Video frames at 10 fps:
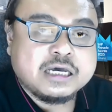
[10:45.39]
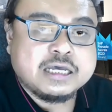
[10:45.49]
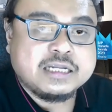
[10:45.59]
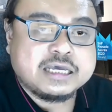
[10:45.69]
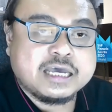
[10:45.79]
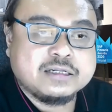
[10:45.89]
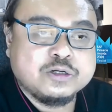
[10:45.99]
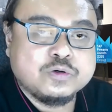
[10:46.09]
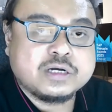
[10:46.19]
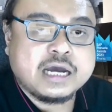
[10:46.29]
and they can
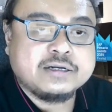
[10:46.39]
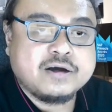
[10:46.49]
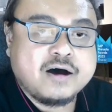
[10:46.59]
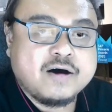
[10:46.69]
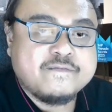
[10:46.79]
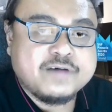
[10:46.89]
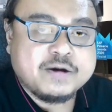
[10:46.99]
do kind of